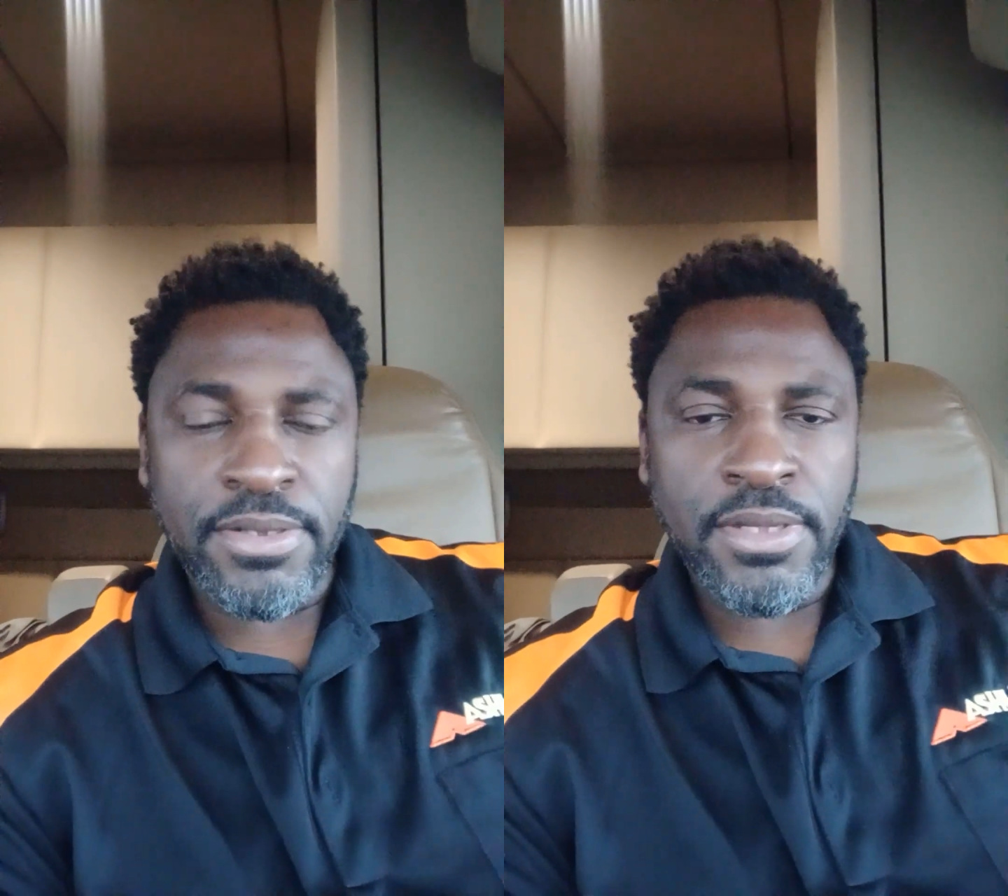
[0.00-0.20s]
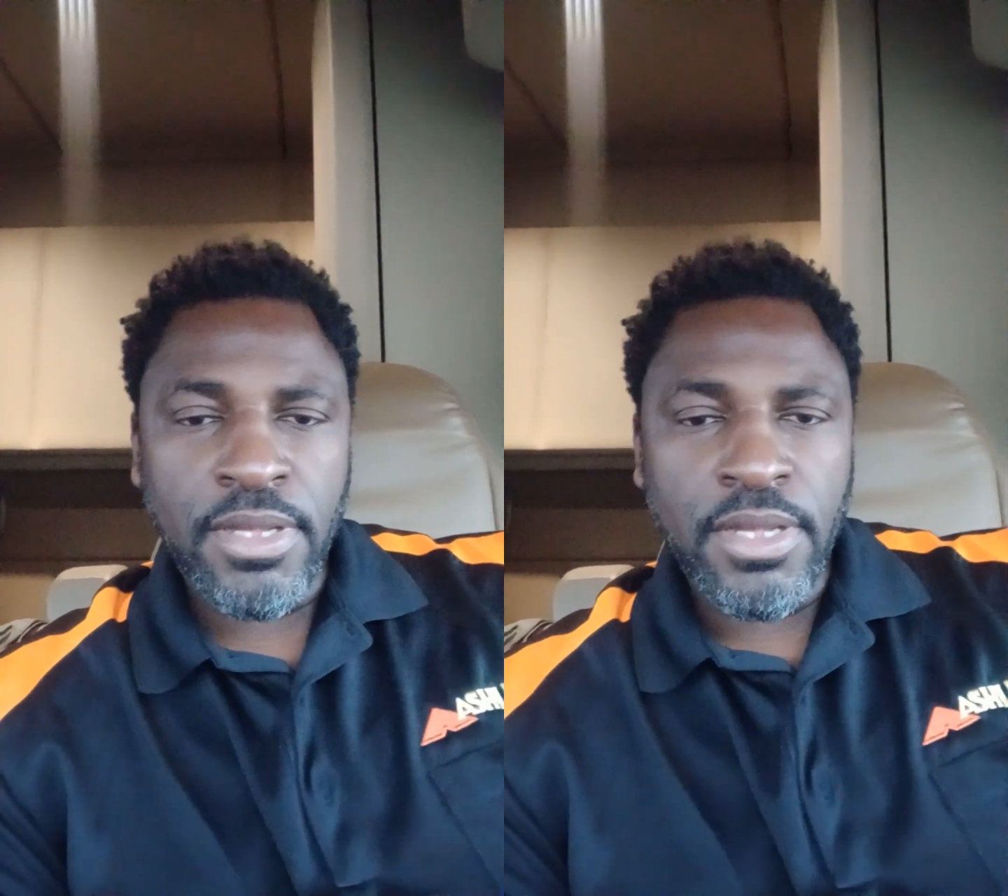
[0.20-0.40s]

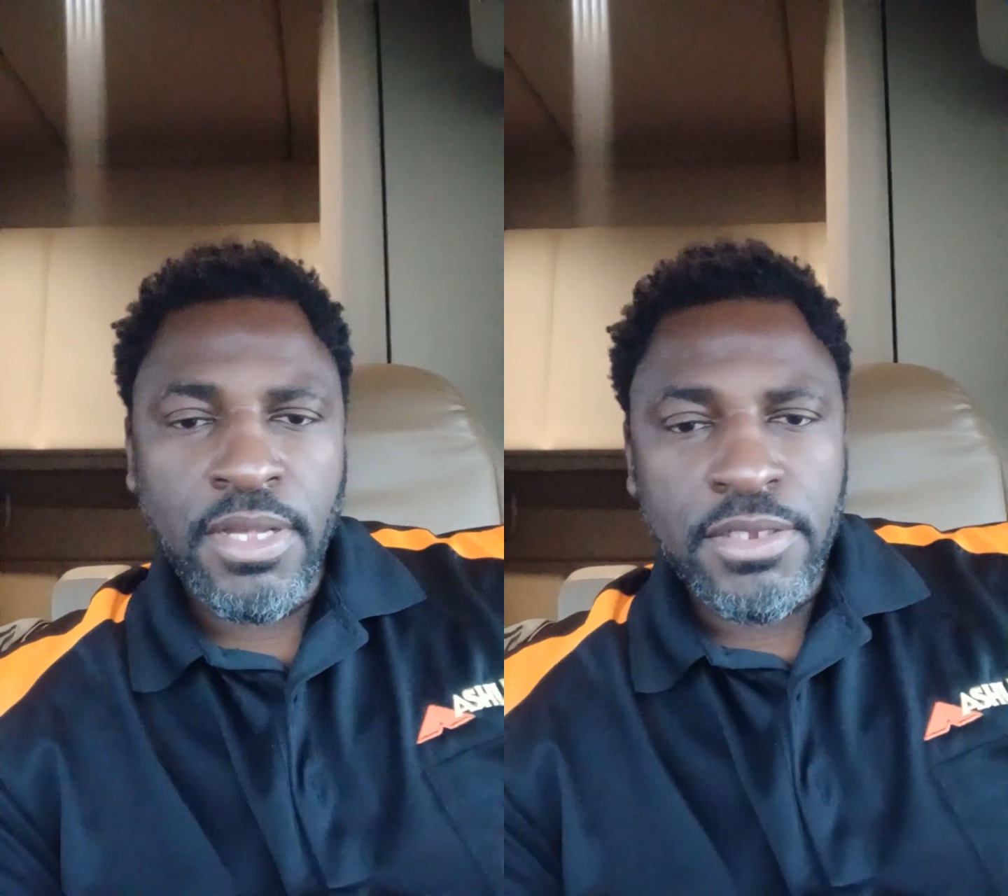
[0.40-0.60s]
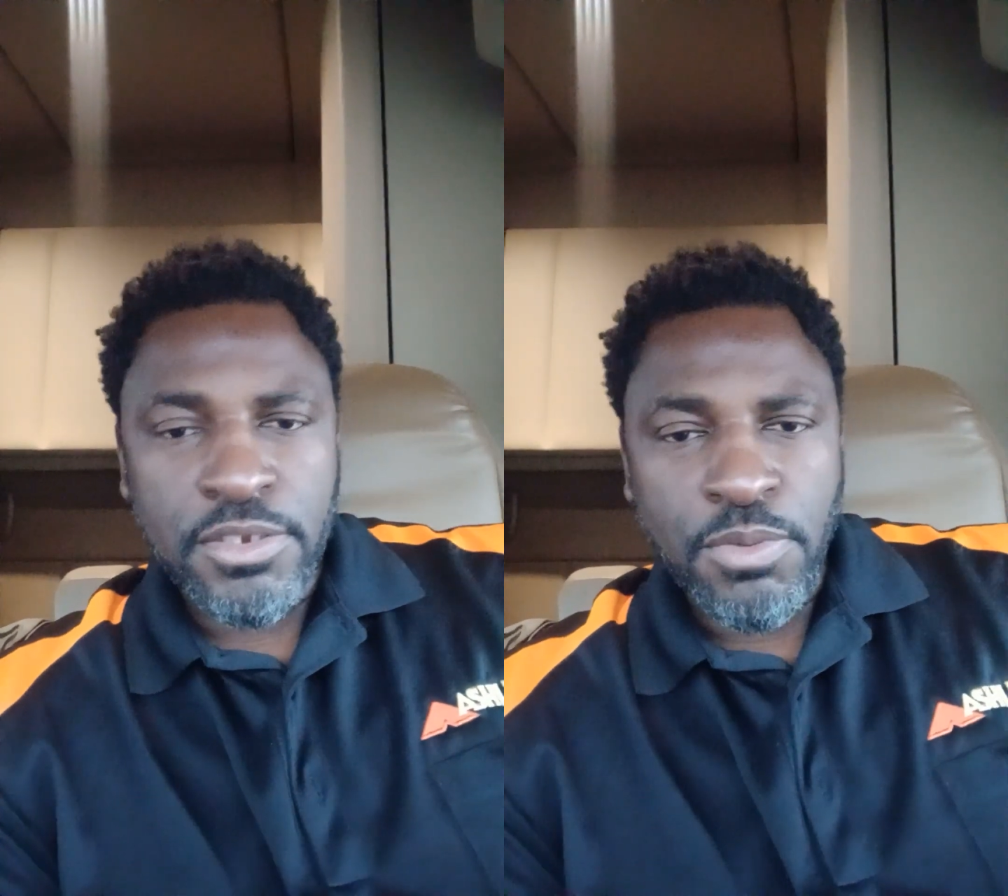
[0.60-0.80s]

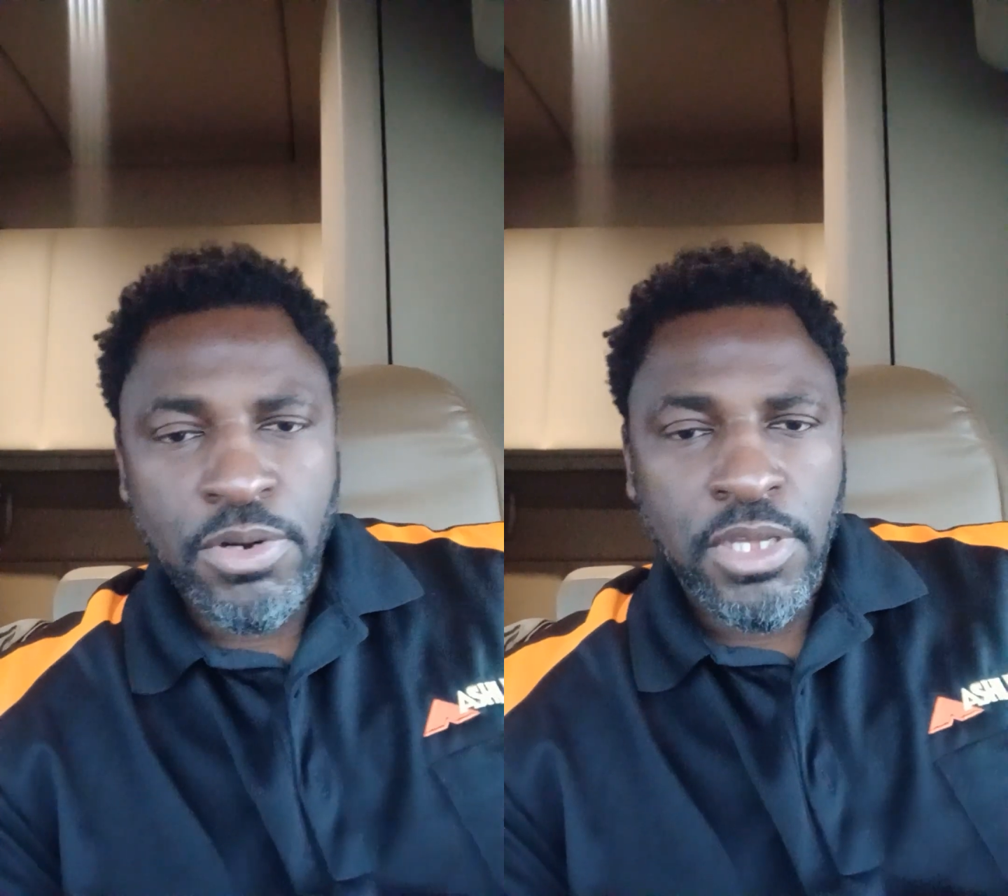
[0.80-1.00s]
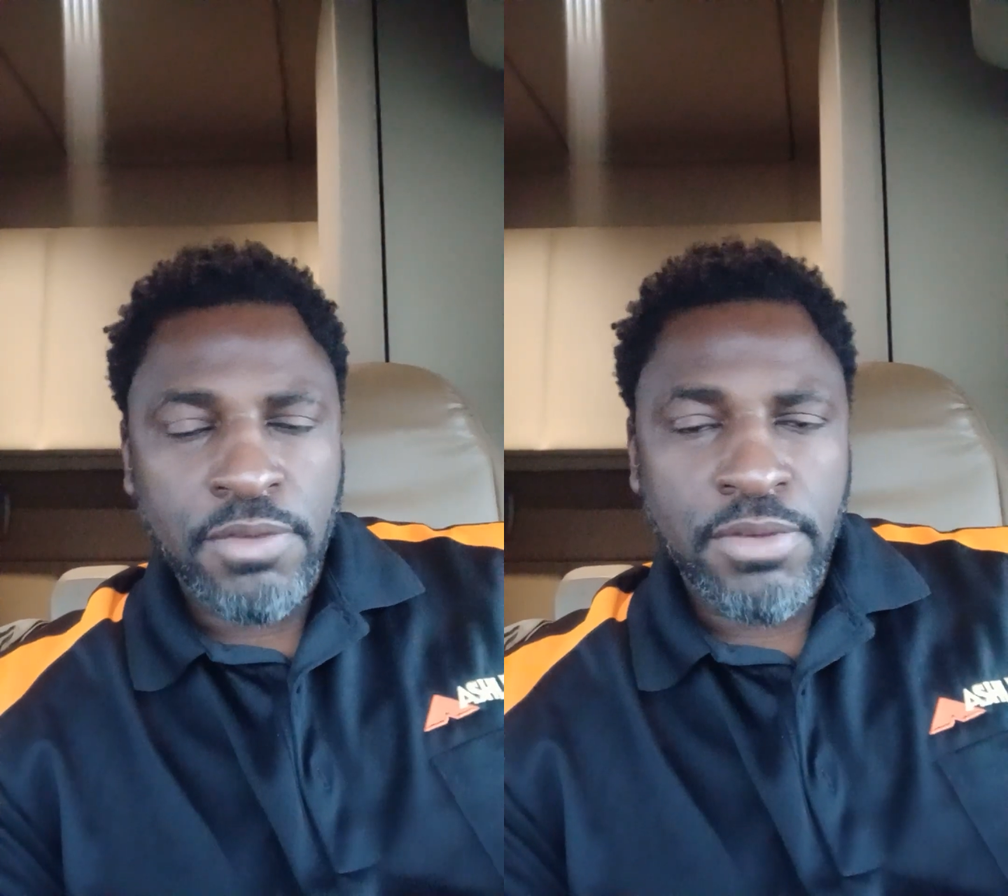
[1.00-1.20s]
Just
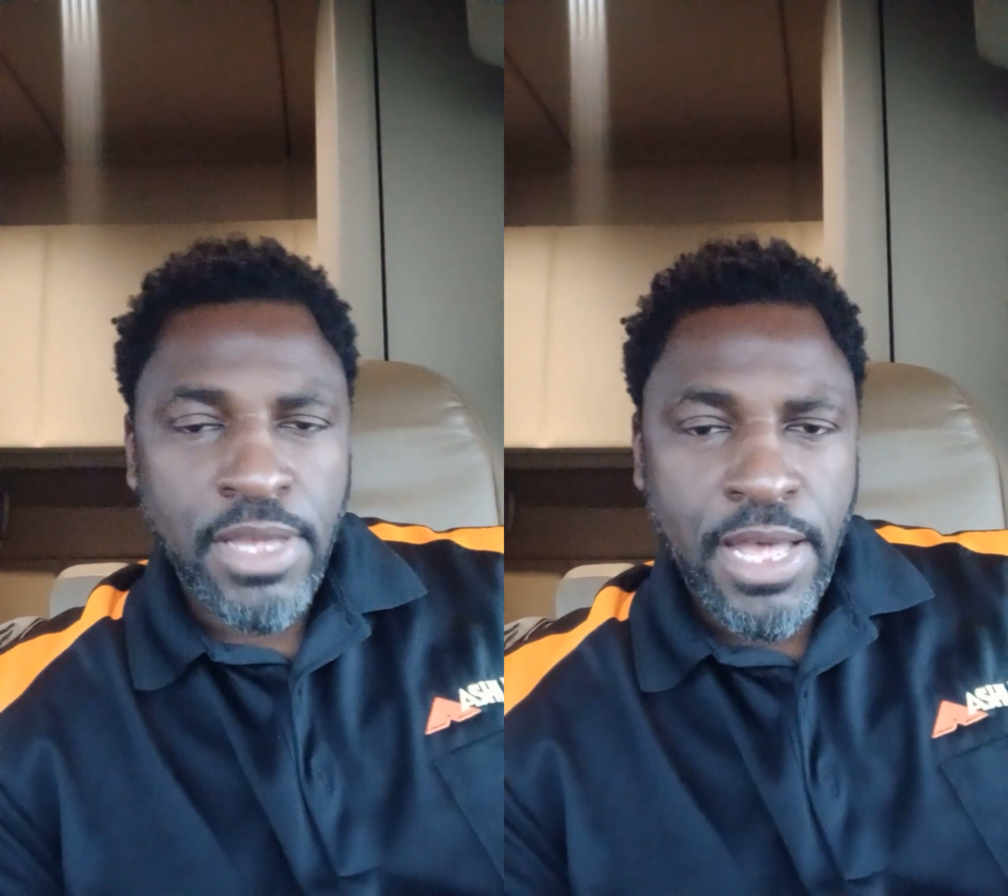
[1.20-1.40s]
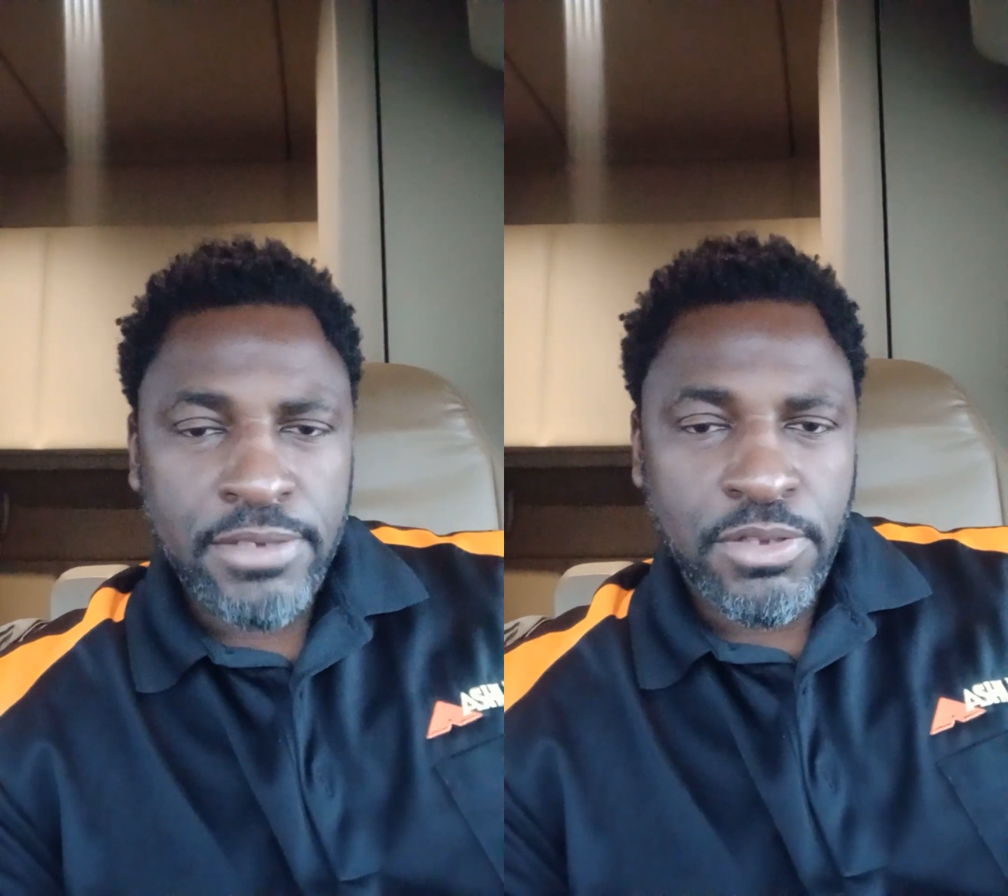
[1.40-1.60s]
want to give you guys